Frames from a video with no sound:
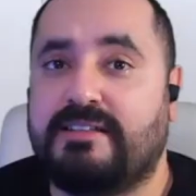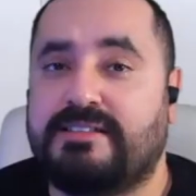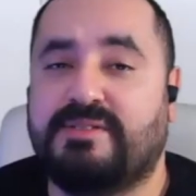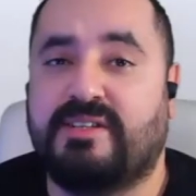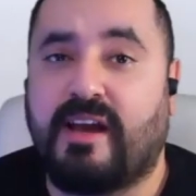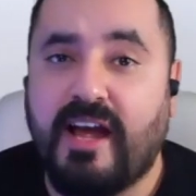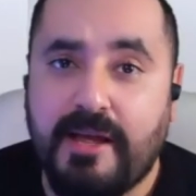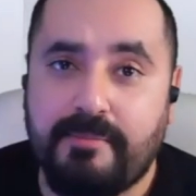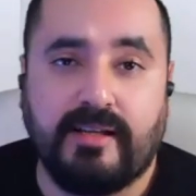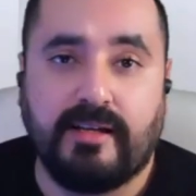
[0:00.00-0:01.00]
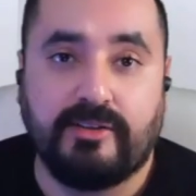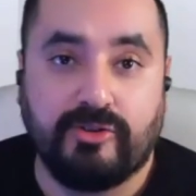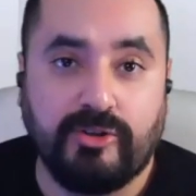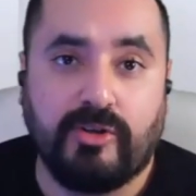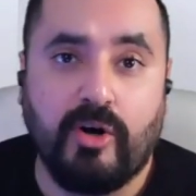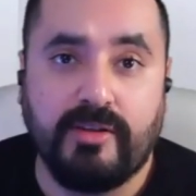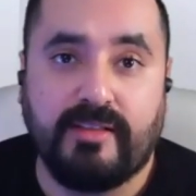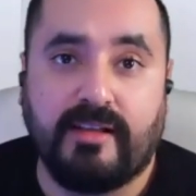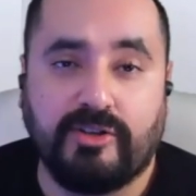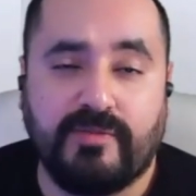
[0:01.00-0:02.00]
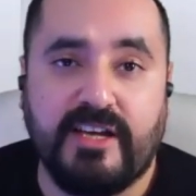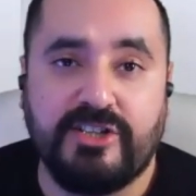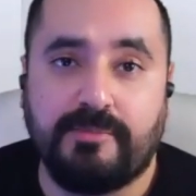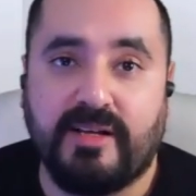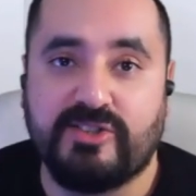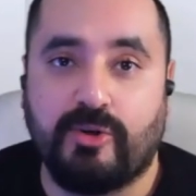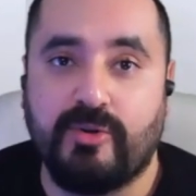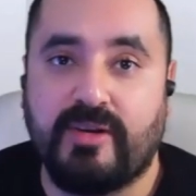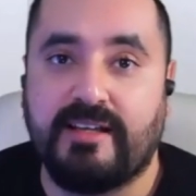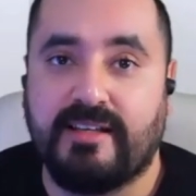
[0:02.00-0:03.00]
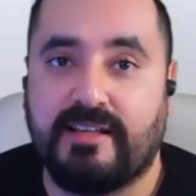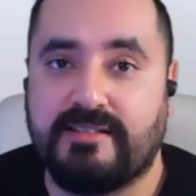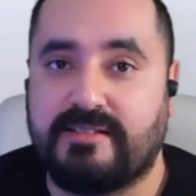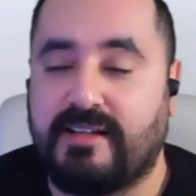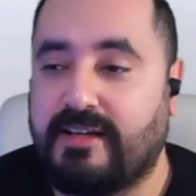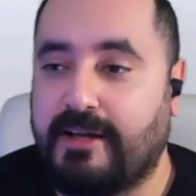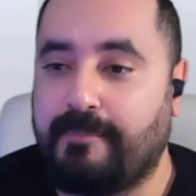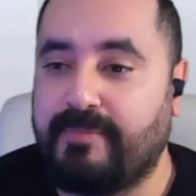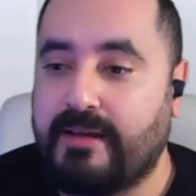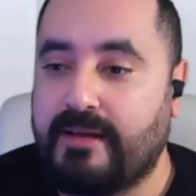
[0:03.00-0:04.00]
subscribe, turn on the notification bell so you can get the